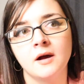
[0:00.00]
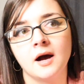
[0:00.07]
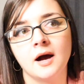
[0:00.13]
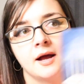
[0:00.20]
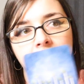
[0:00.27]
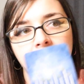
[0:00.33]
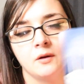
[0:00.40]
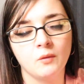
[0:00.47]

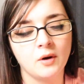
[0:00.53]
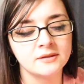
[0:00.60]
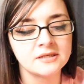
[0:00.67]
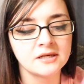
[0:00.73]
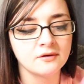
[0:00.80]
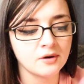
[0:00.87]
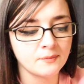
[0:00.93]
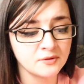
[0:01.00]
Uh, eight of
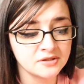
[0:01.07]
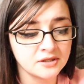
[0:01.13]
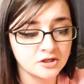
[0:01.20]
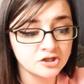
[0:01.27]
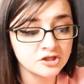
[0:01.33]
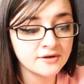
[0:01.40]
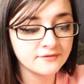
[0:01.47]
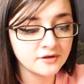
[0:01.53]
Wands, it can represent
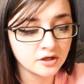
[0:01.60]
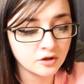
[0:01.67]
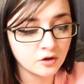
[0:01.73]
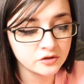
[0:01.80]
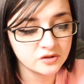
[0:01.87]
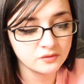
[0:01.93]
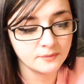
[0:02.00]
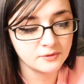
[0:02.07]
a shift. It can
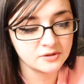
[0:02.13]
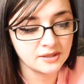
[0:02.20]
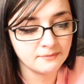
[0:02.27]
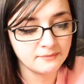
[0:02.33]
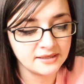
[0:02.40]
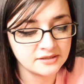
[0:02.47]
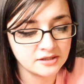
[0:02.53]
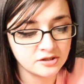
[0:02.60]
also
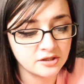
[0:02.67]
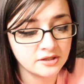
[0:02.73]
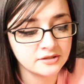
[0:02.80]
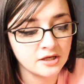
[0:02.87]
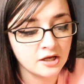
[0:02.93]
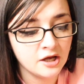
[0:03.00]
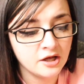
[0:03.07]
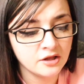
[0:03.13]
represent
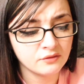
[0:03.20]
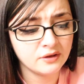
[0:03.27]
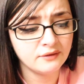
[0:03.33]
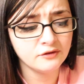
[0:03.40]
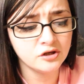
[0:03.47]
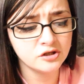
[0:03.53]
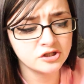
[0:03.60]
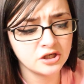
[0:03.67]
messages. Three
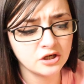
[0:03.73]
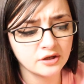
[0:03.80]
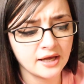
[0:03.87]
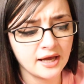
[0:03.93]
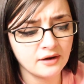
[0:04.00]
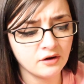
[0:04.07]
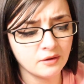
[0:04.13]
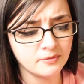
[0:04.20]
of Good Cheer
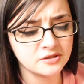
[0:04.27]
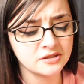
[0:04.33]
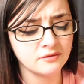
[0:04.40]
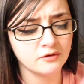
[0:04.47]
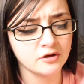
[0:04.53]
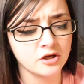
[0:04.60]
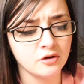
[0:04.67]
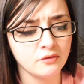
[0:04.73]
can
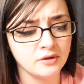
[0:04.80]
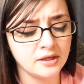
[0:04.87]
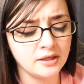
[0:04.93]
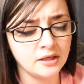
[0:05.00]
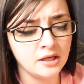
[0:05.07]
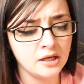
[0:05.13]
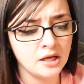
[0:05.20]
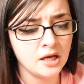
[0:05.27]
represent
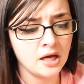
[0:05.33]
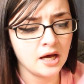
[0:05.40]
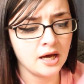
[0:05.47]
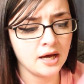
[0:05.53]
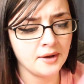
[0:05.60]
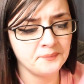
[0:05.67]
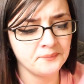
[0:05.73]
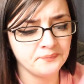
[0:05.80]
reunion.
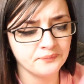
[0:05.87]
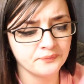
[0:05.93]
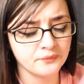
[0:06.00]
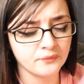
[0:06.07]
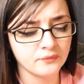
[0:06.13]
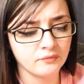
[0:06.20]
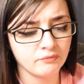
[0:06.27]
Um,